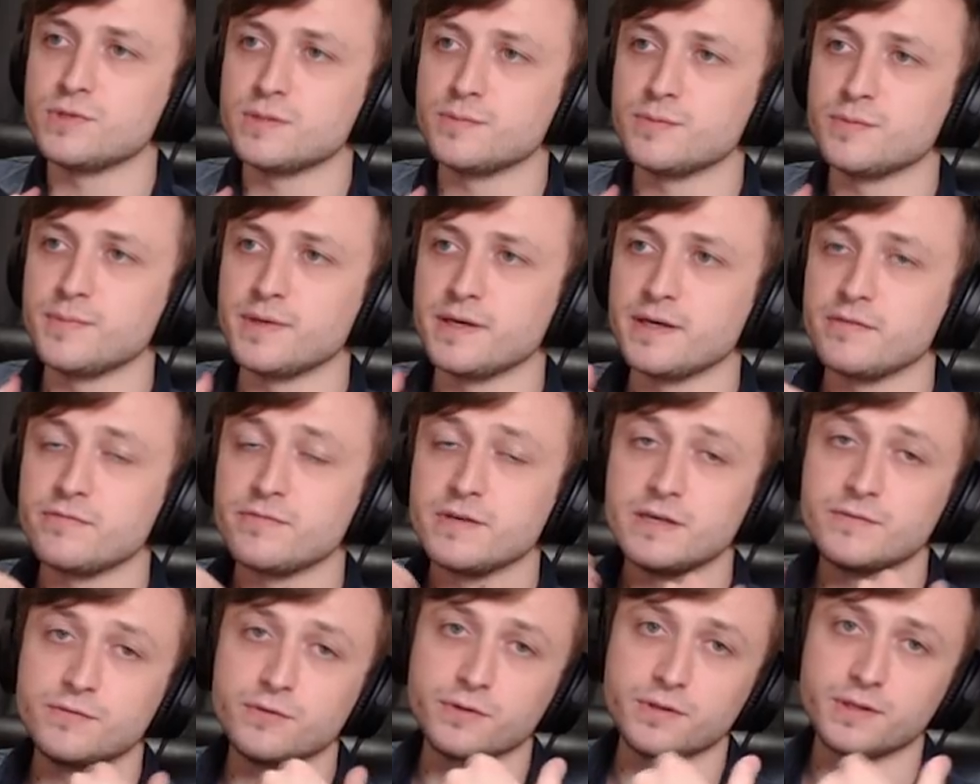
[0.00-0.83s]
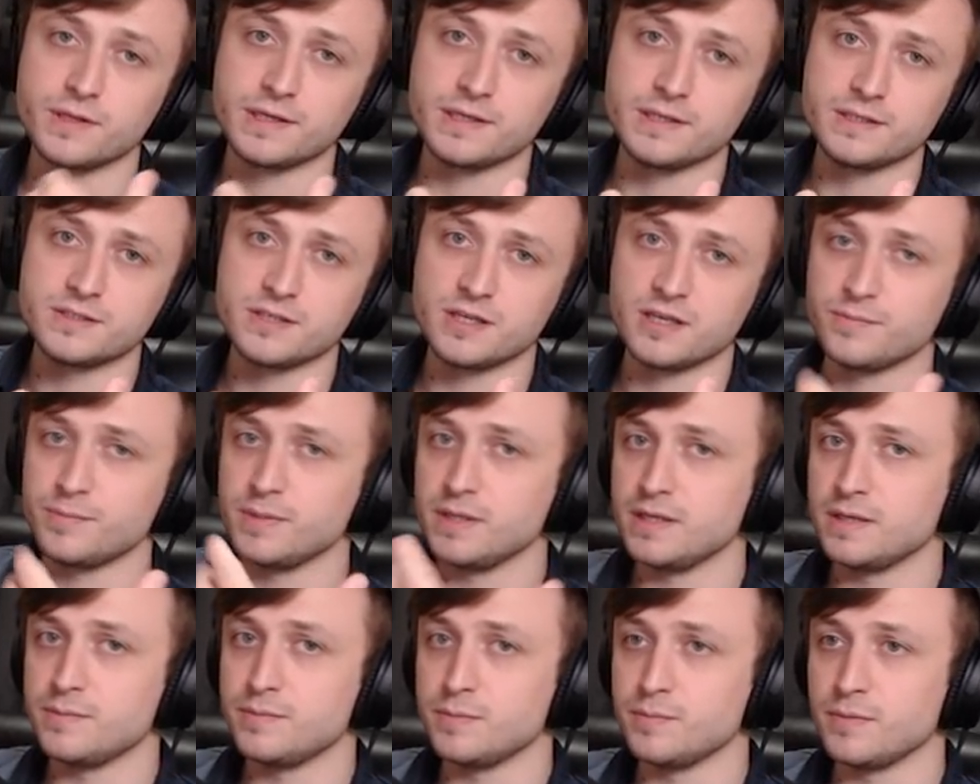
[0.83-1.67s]
some of my favorite things I've been
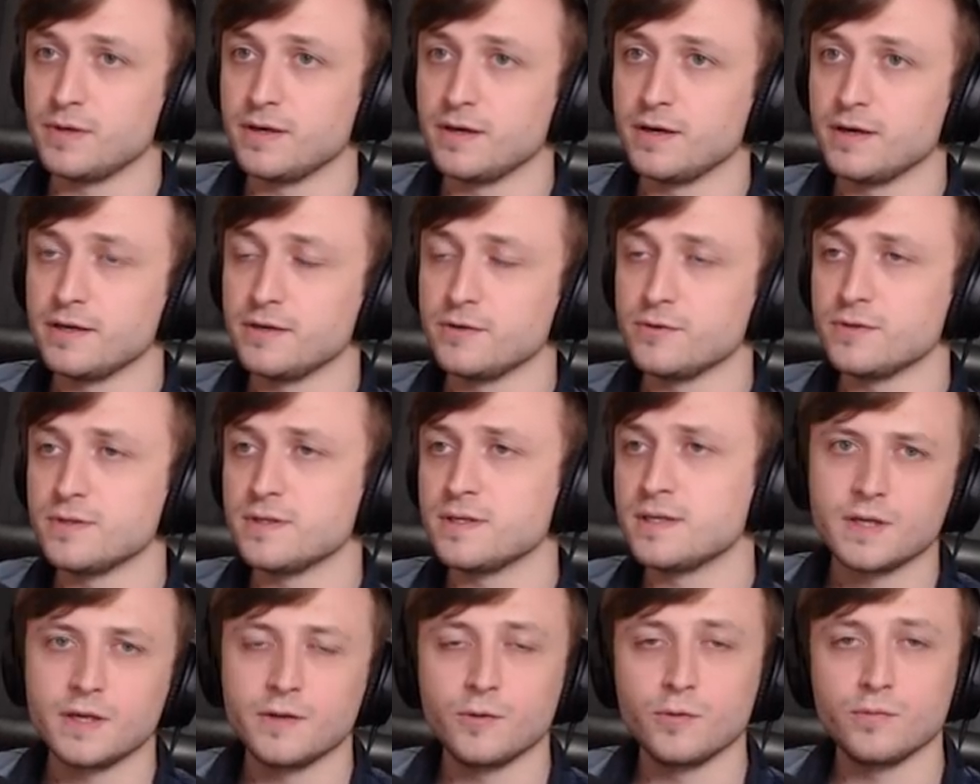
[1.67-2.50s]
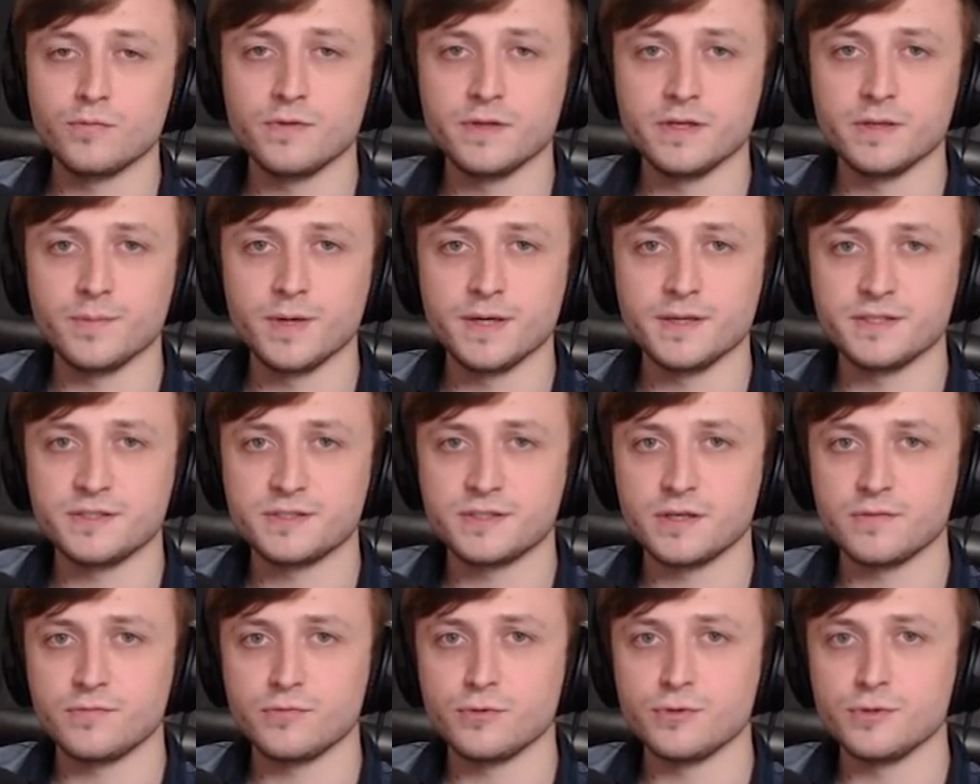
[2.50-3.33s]
keeping my eye on, and hopefully you might
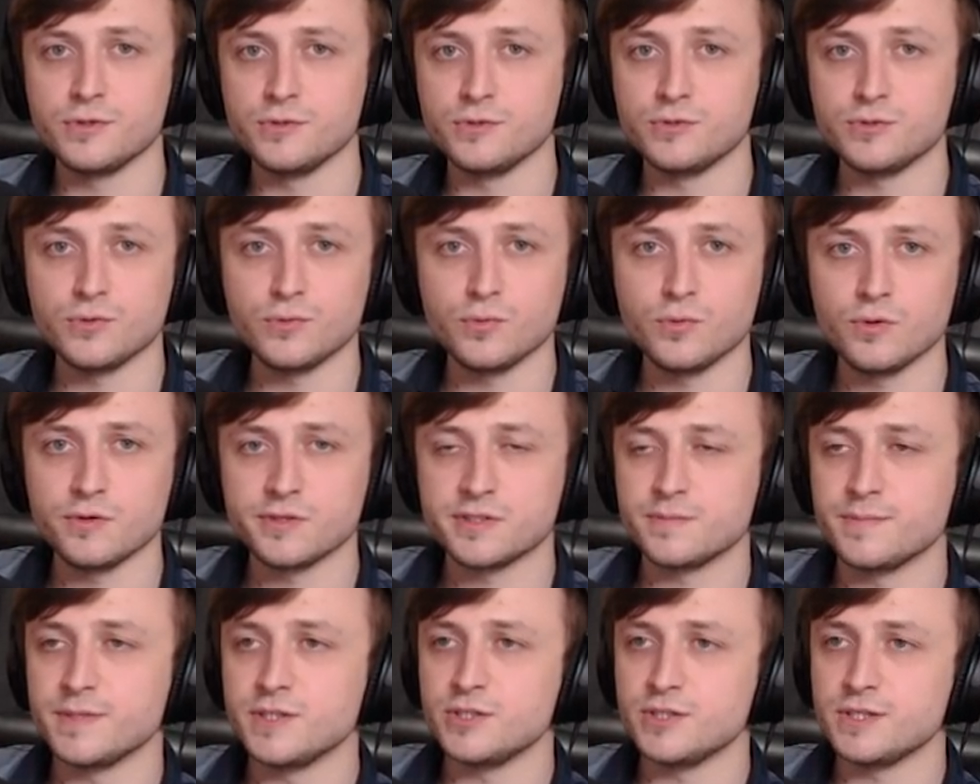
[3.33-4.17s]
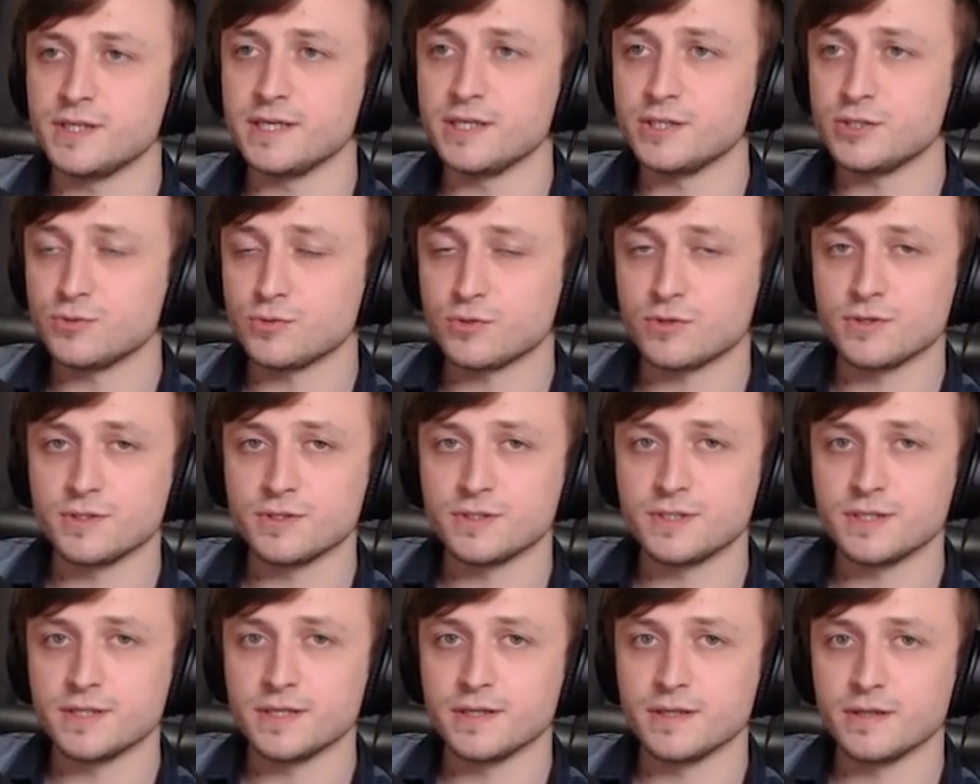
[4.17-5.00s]
discover a new tool or some educational
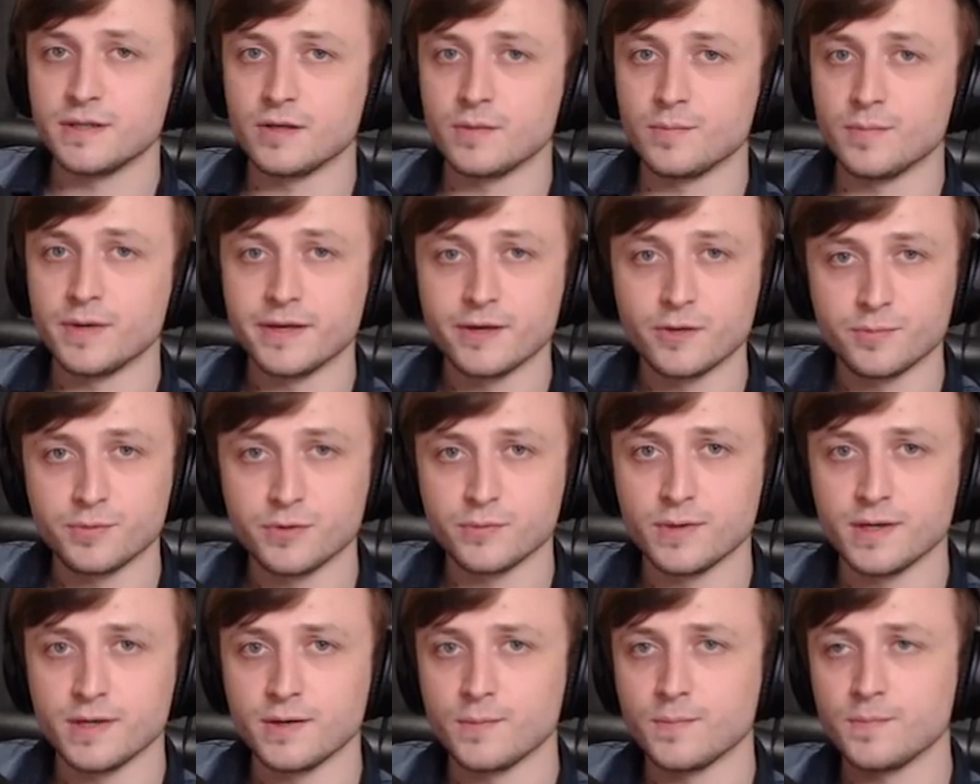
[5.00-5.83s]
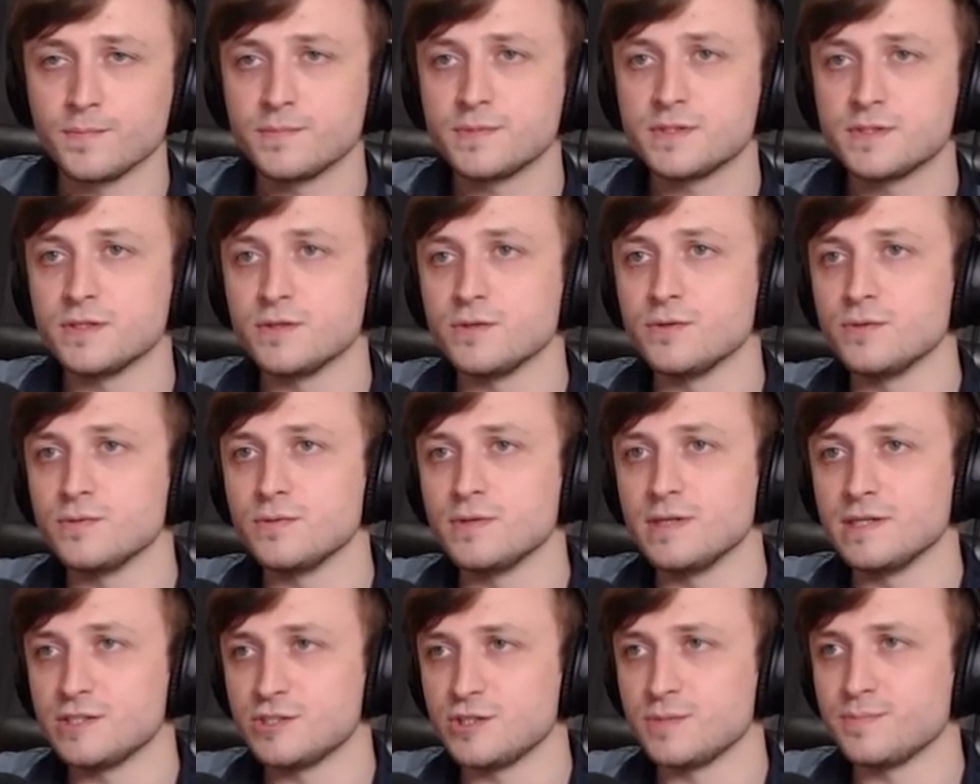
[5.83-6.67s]
content that might help you out. So
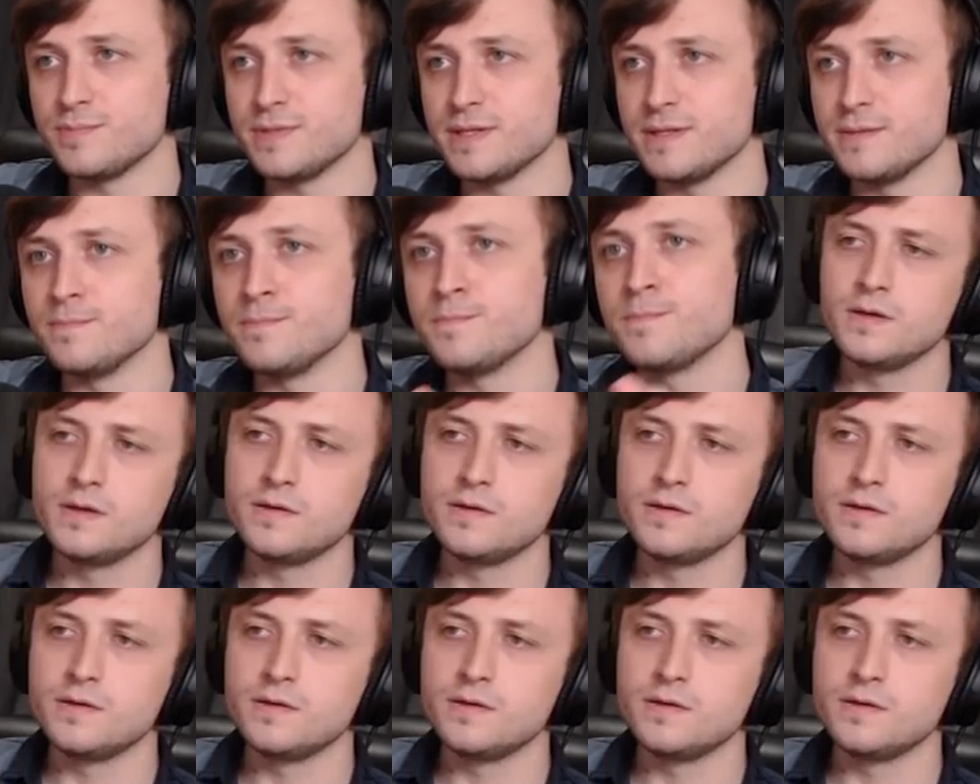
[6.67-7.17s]
let's jump in.